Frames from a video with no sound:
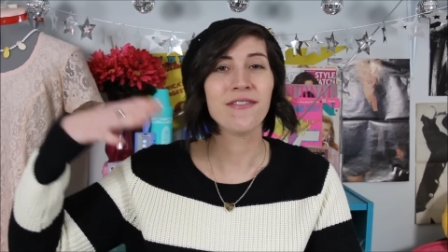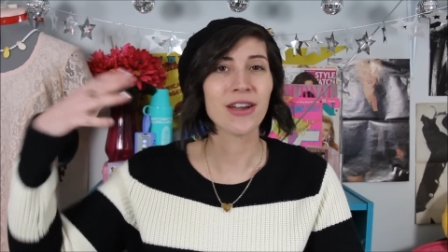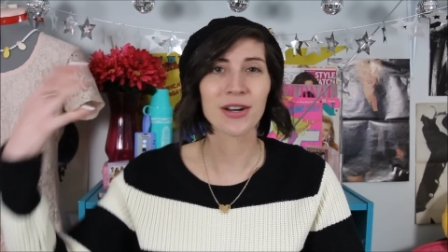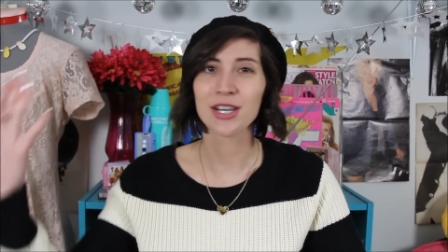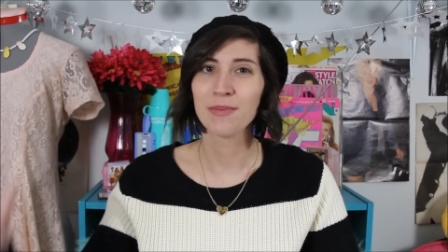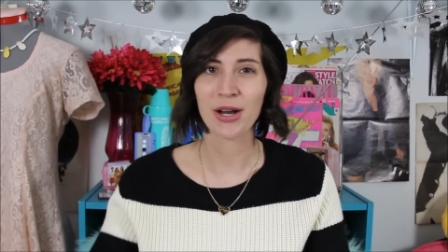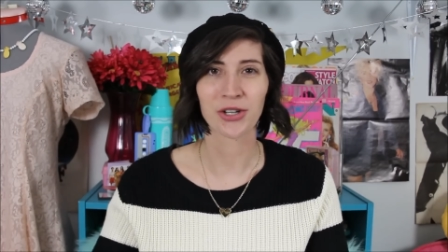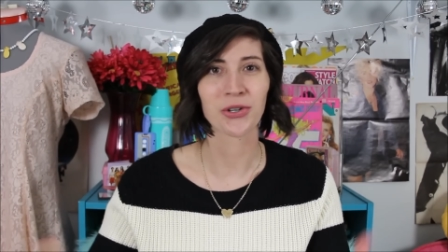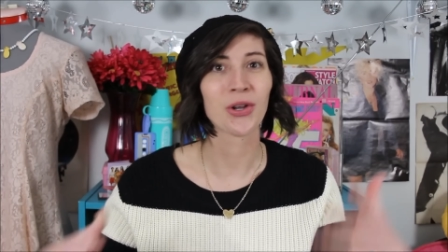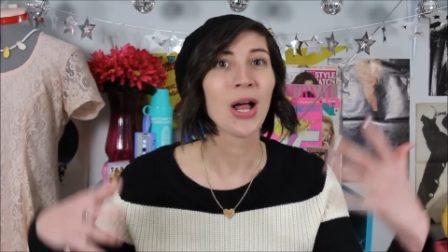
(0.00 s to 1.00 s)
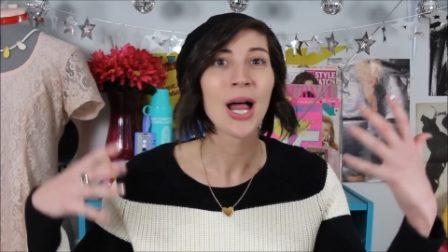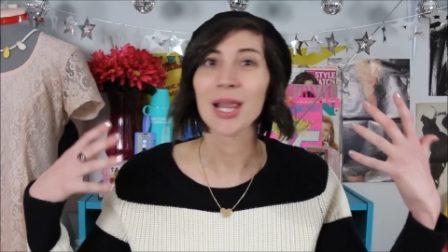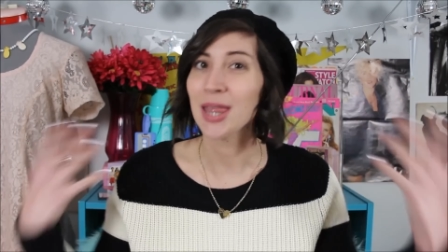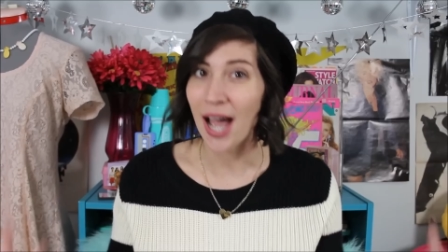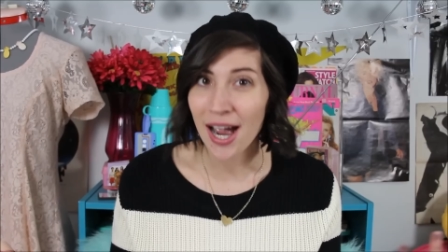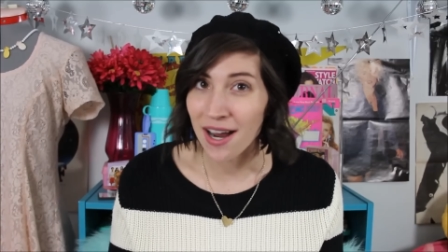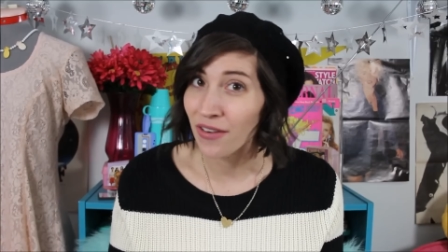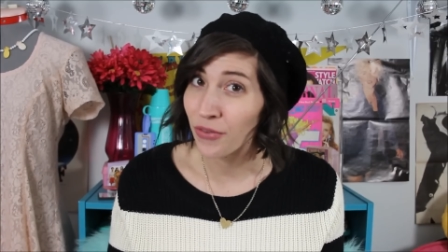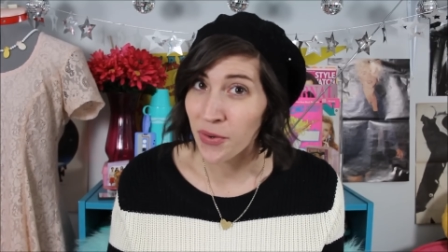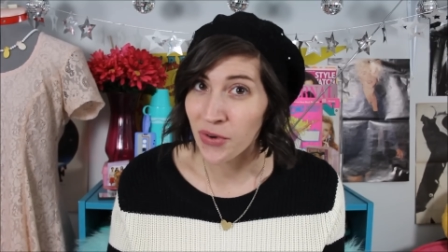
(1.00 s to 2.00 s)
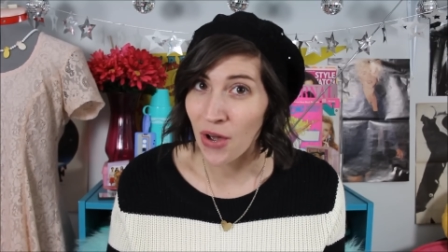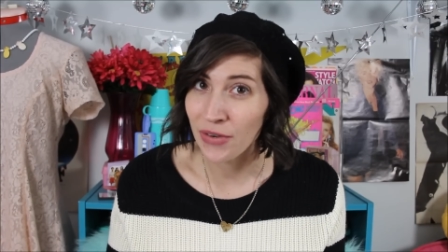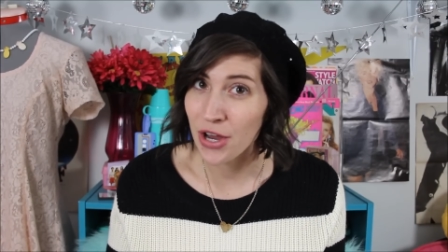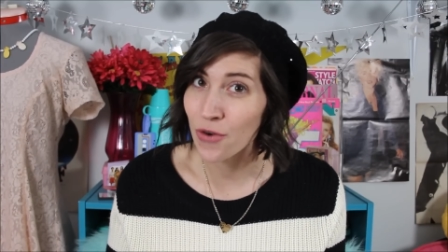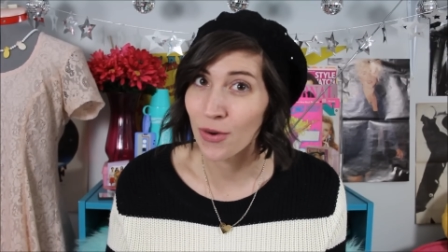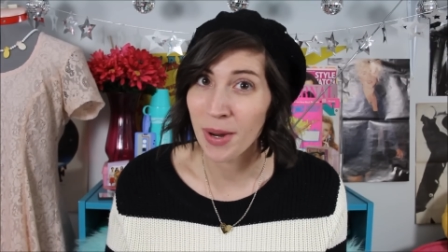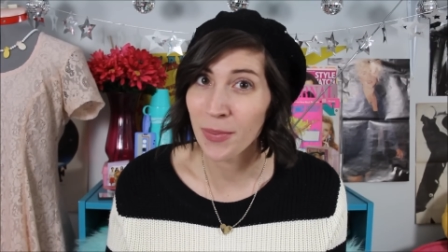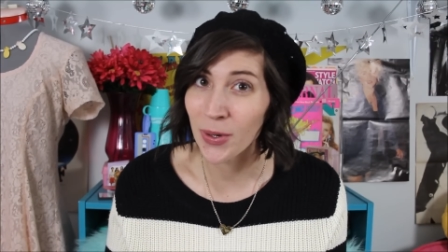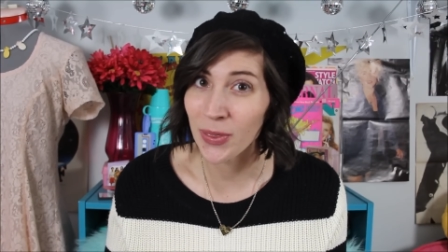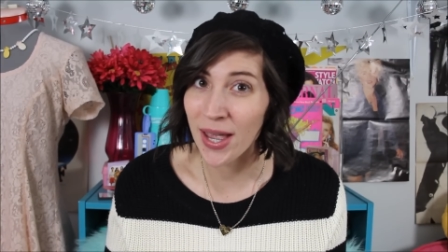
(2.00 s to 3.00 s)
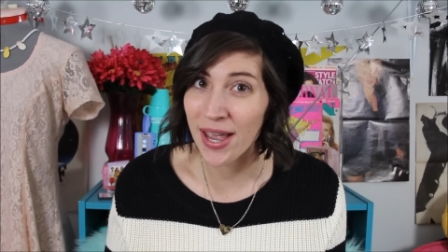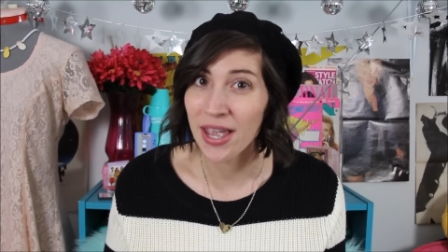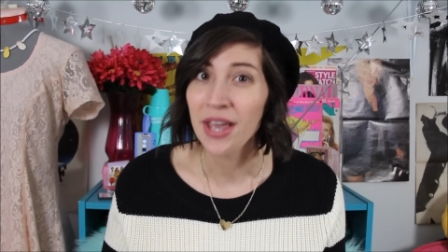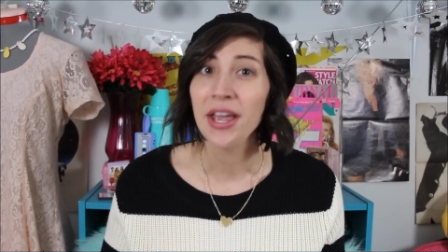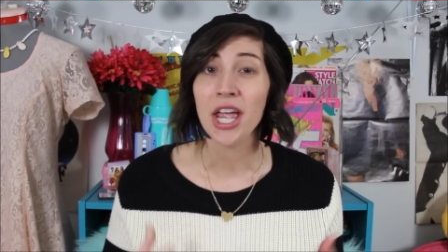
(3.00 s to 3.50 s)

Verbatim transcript: a very special live thrift haul video for my birthday.